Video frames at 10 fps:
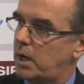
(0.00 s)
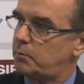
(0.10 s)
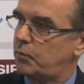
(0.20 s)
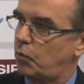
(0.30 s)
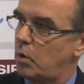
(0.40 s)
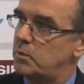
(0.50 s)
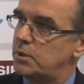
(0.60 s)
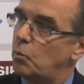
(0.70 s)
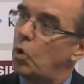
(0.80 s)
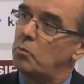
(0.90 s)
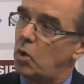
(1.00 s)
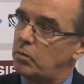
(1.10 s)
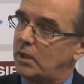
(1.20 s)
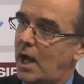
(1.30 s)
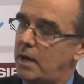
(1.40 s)
better performance, more and more
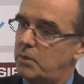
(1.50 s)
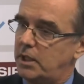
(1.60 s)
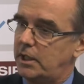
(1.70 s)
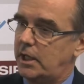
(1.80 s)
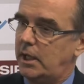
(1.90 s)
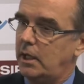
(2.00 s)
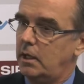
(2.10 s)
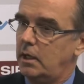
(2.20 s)
reliability.